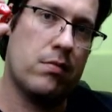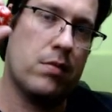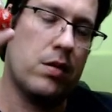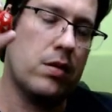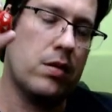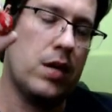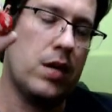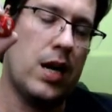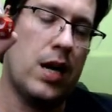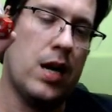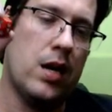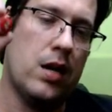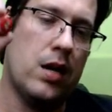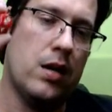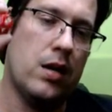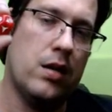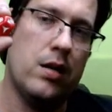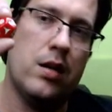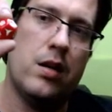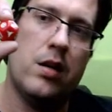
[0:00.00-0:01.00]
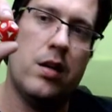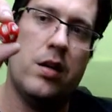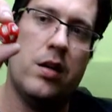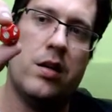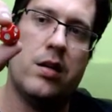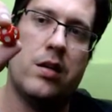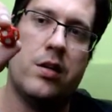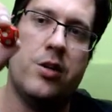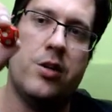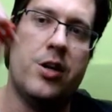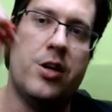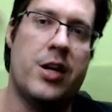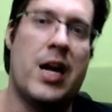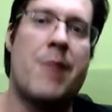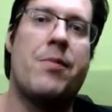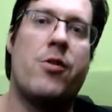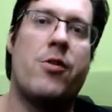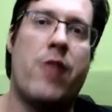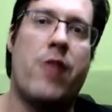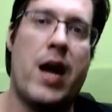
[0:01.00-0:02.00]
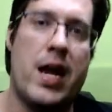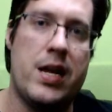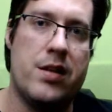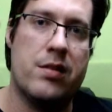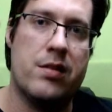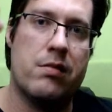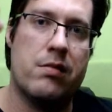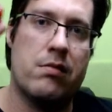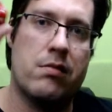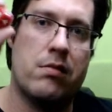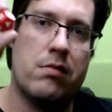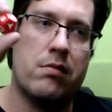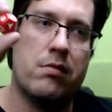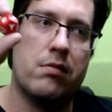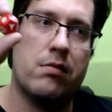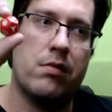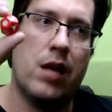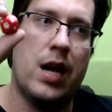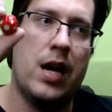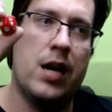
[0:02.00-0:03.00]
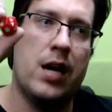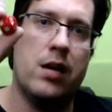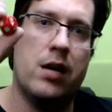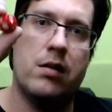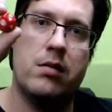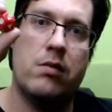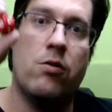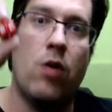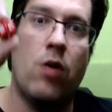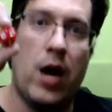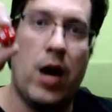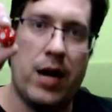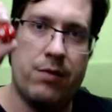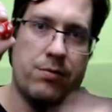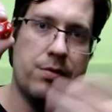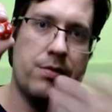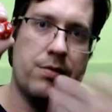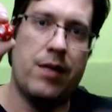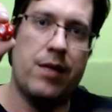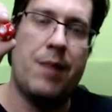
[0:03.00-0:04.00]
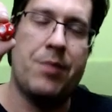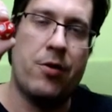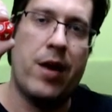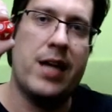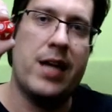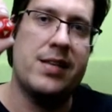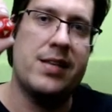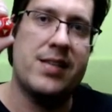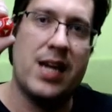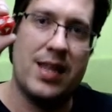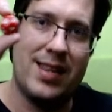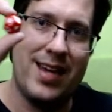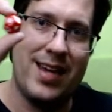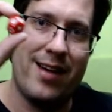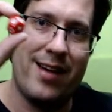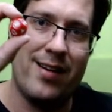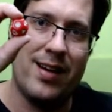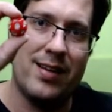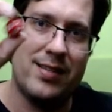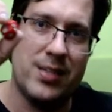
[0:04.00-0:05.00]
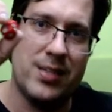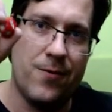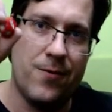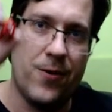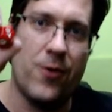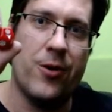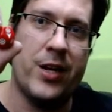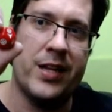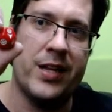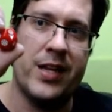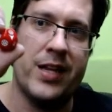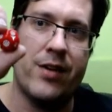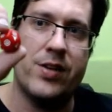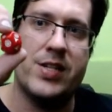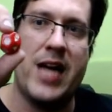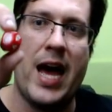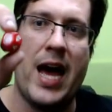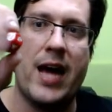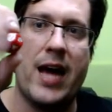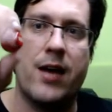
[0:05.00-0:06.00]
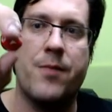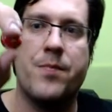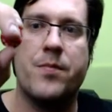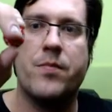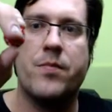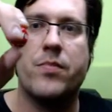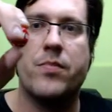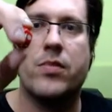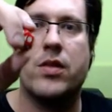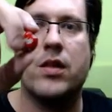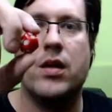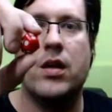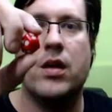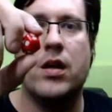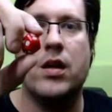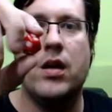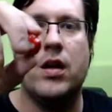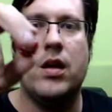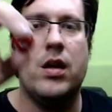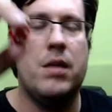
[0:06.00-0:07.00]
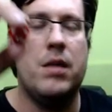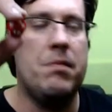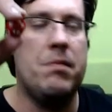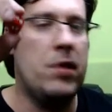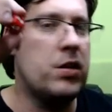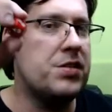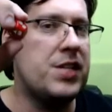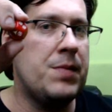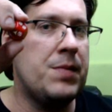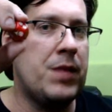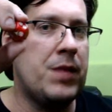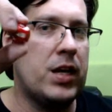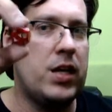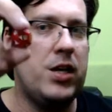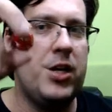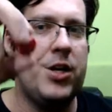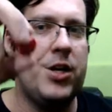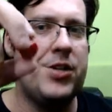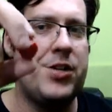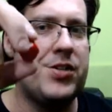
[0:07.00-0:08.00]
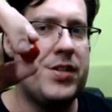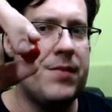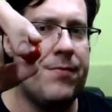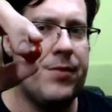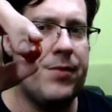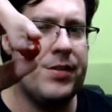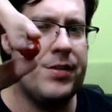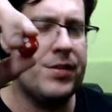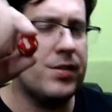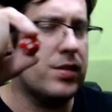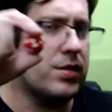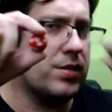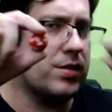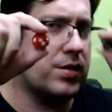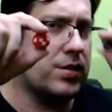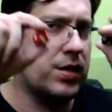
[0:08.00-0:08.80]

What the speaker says: you can upgrade, I would upgrade, say, their difficulty in their attack. It might not seem like a huge difference, because